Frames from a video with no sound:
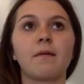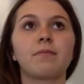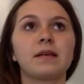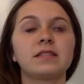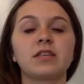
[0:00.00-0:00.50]

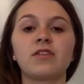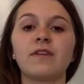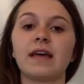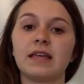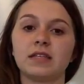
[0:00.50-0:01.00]
Place the
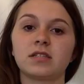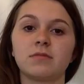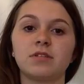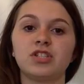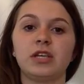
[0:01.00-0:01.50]
cuvette into the
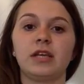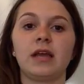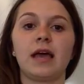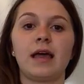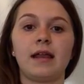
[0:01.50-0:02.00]
machine
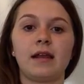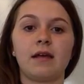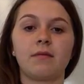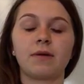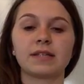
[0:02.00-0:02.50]
and
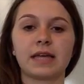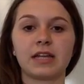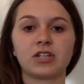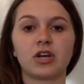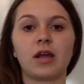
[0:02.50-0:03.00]
press
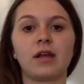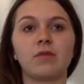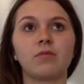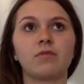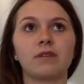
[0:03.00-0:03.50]
enter, and it
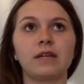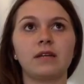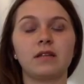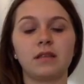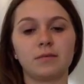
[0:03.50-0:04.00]
will
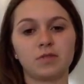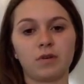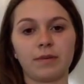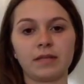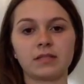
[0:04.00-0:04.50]
read the
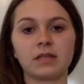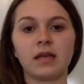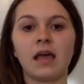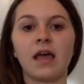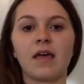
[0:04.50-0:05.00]
absorbance.
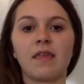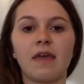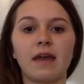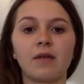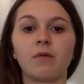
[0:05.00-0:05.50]

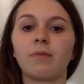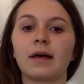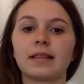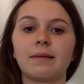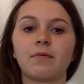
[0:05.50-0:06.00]
Then it will
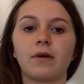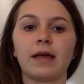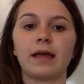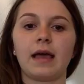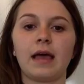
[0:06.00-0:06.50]
plot that
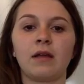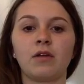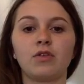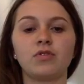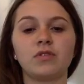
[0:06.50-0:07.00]
point, and
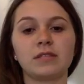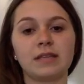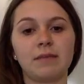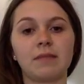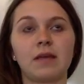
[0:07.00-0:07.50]
you do the
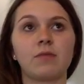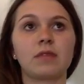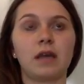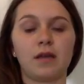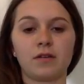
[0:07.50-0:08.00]
same thing with
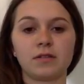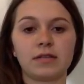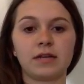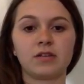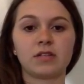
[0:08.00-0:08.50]
the other
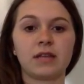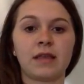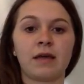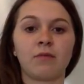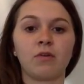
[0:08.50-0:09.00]
standards, and
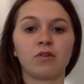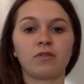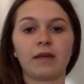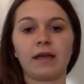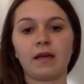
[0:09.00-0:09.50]
that will
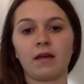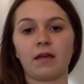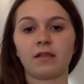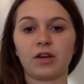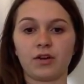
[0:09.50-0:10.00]
create a
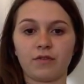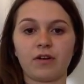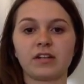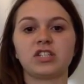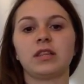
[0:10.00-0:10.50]
linear
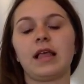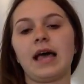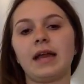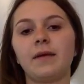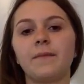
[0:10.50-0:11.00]
regression
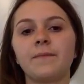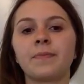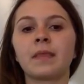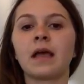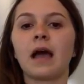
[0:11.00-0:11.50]

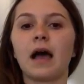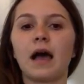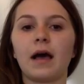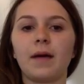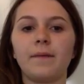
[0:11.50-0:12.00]

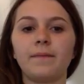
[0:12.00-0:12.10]
line.